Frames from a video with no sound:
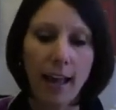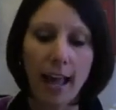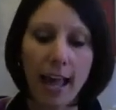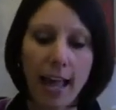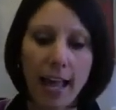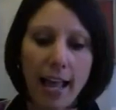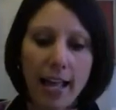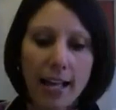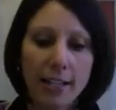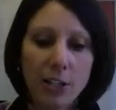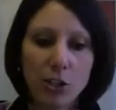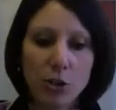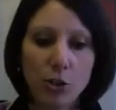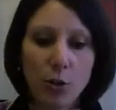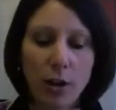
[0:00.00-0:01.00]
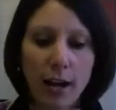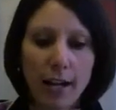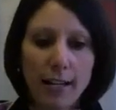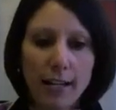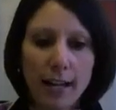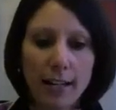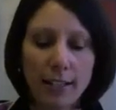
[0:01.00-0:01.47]
and try
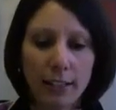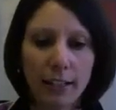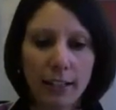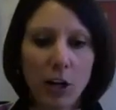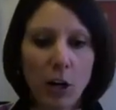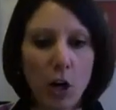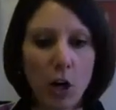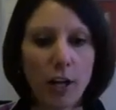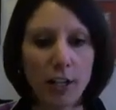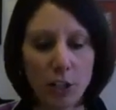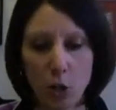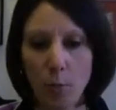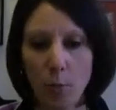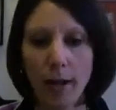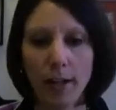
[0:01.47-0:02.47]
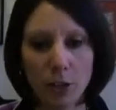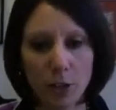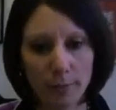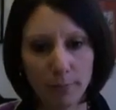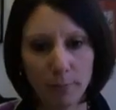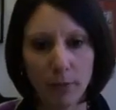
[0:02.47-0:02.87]
not to linger on it too much.